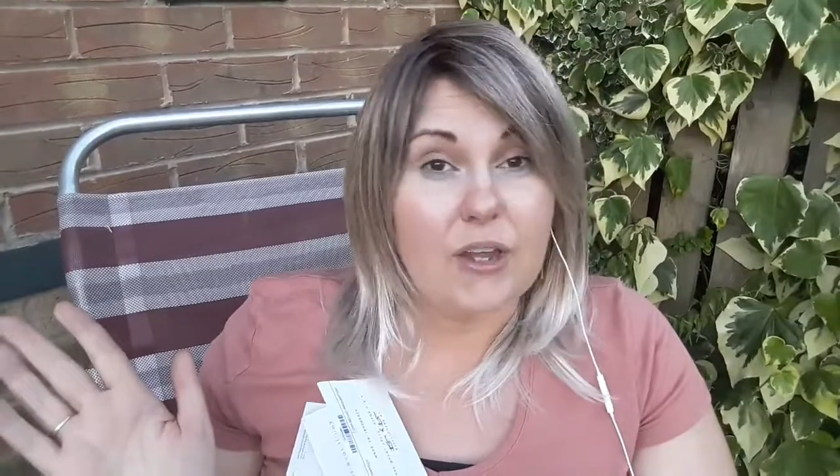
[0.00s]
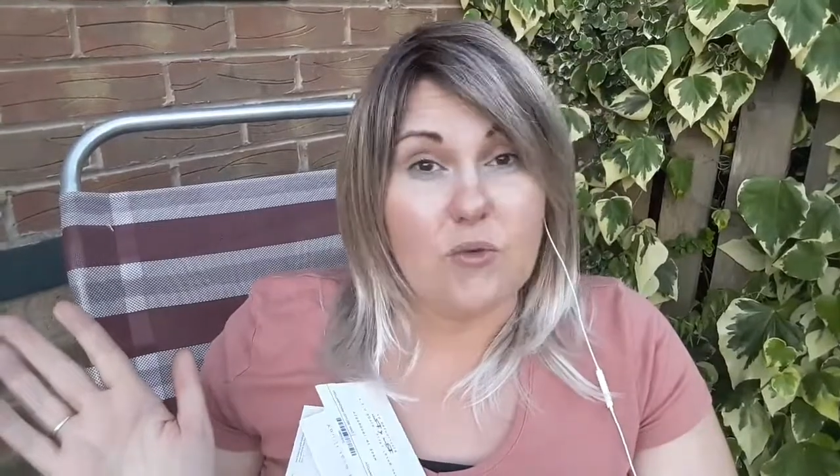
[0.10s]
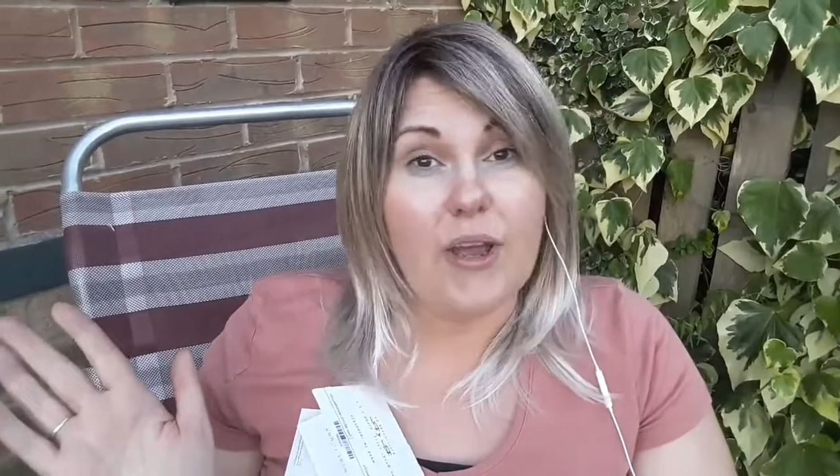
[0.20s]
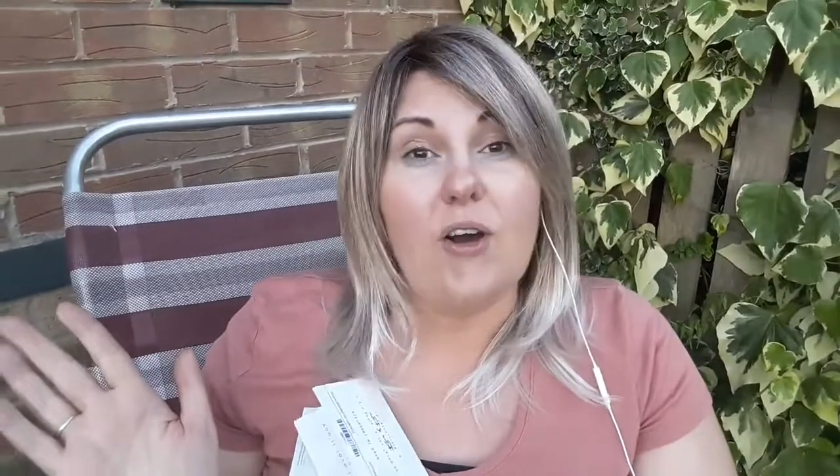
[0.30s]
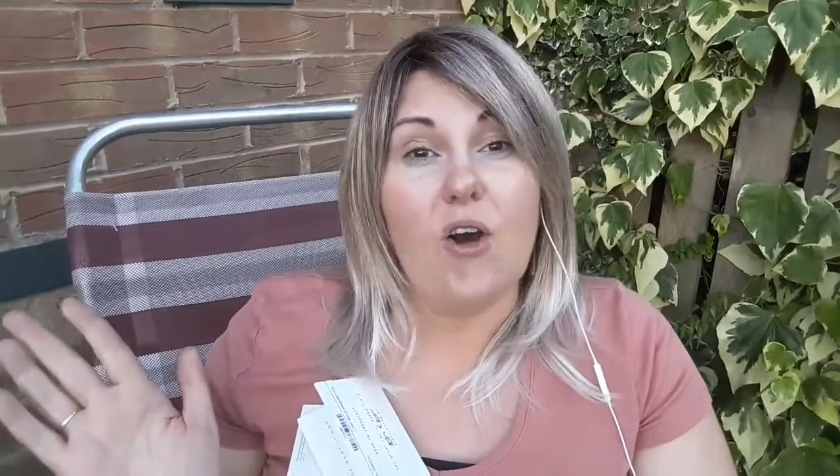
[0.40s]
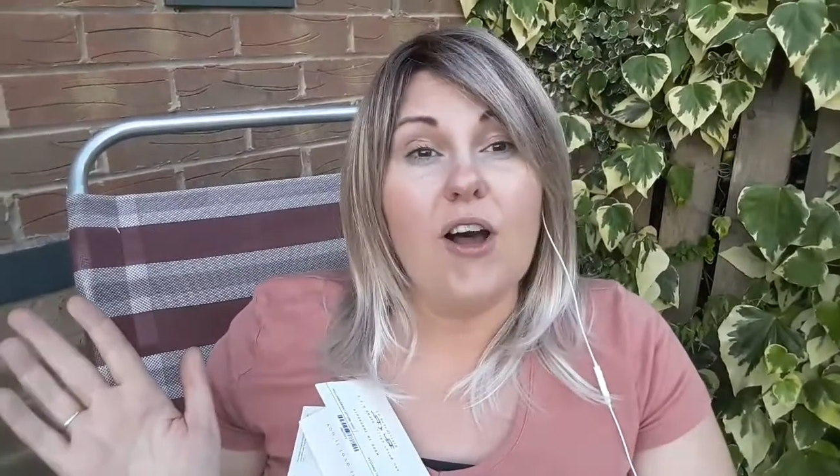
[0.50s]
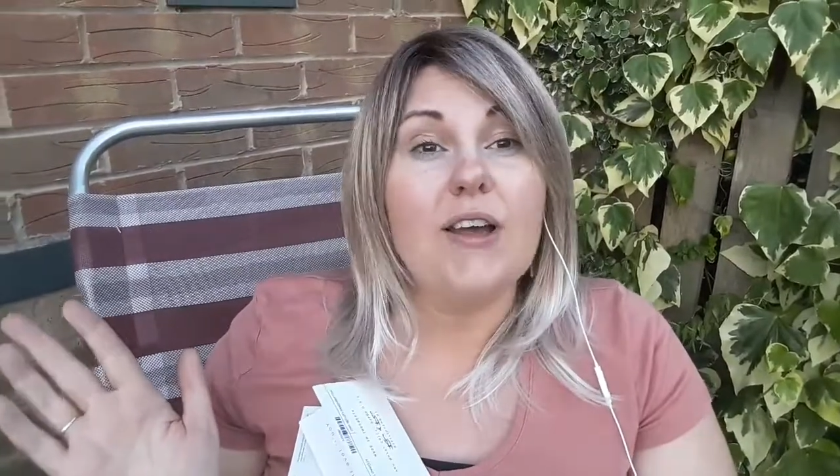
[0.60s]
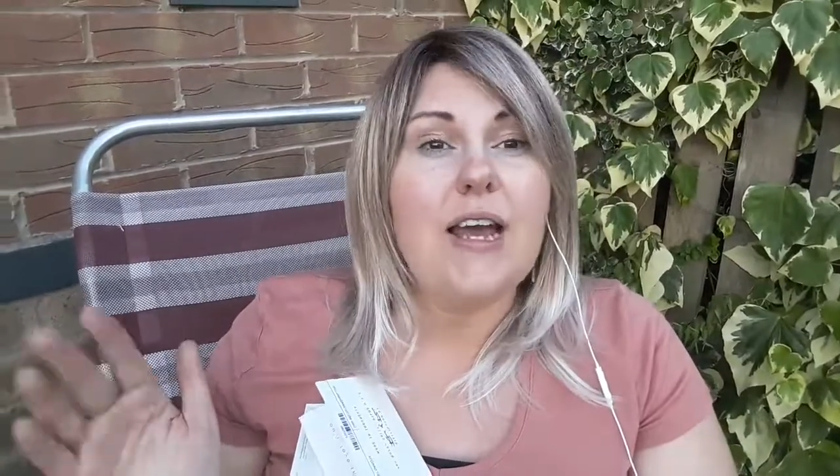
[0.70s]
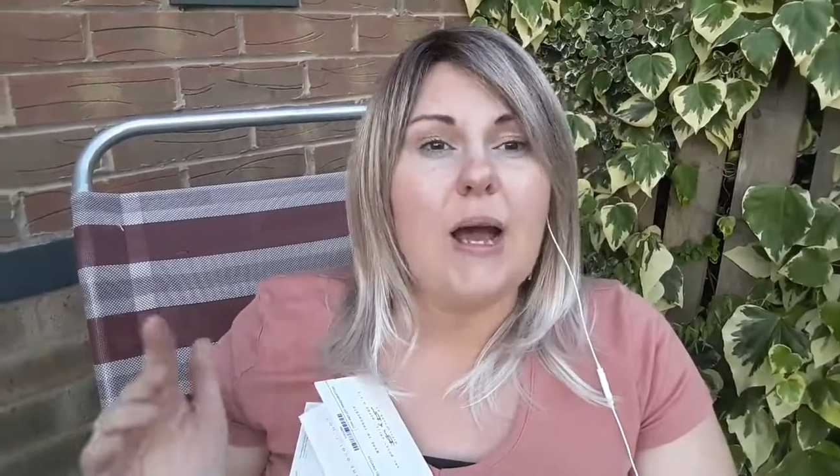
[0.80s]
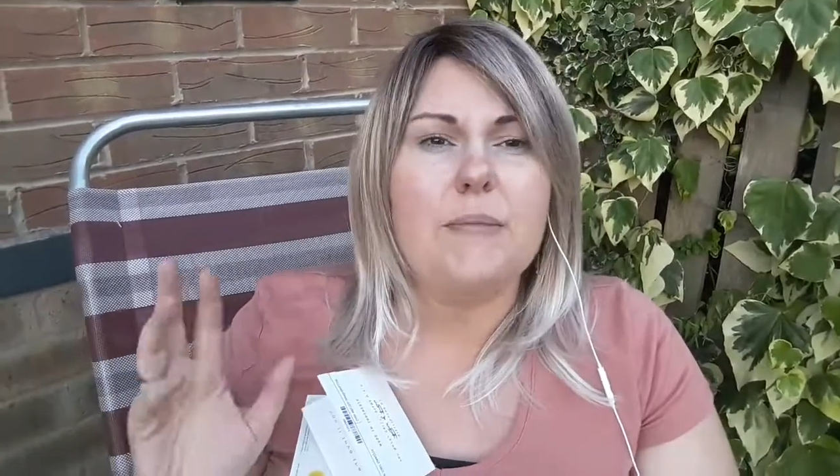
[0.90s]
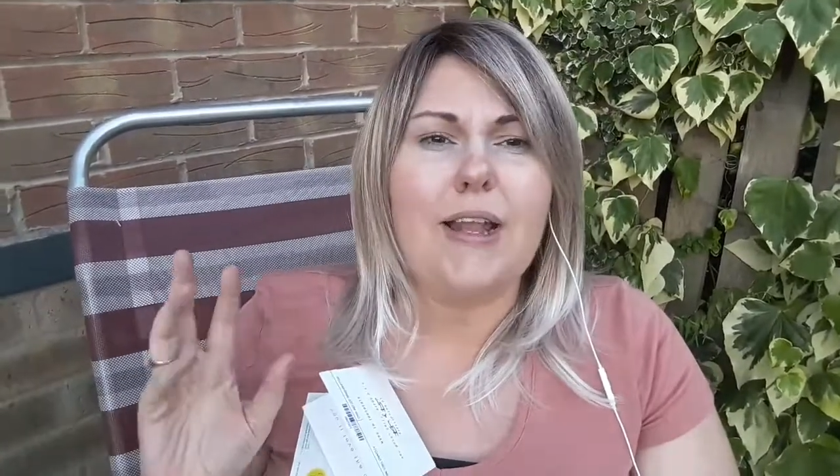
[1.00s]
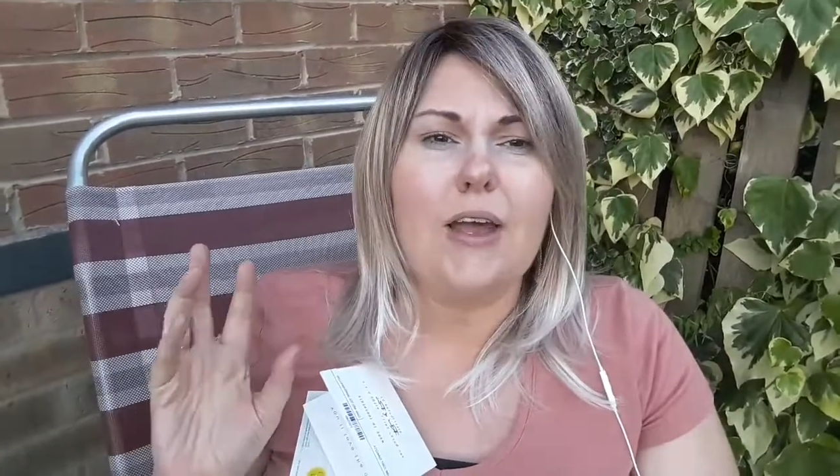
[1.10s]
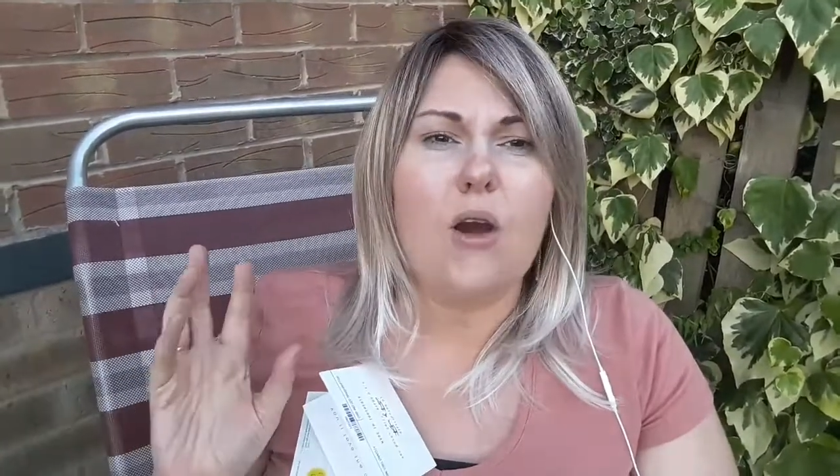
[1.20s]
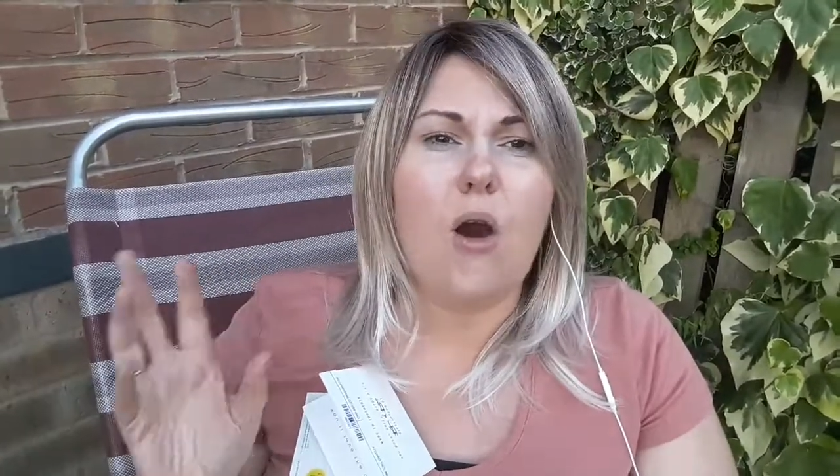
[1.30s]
and Ray on, I'm like,